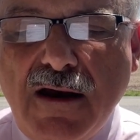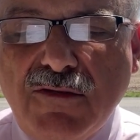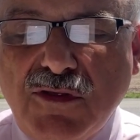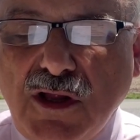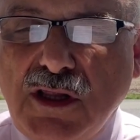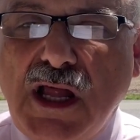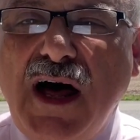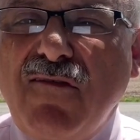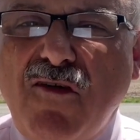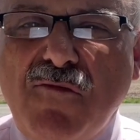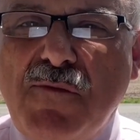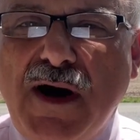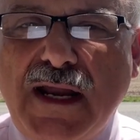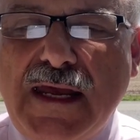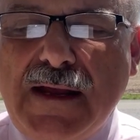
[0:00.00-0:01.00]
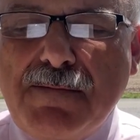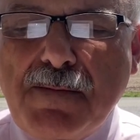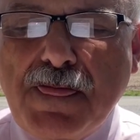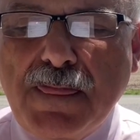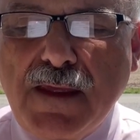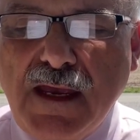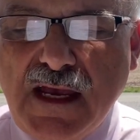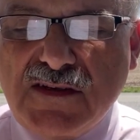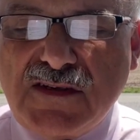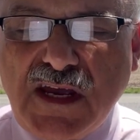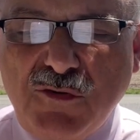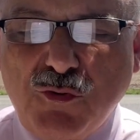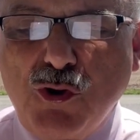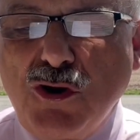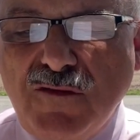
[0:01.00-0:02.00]
the love of money is a
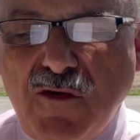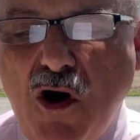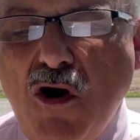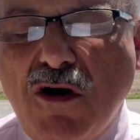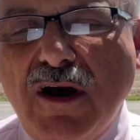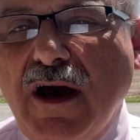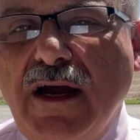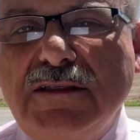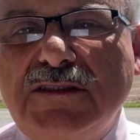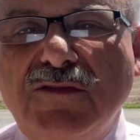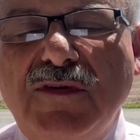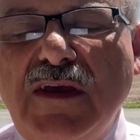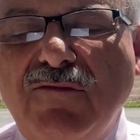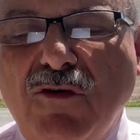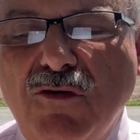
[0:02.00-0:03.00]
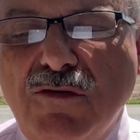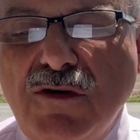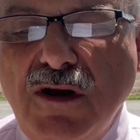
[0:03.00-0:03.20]
root of all kinds of evil,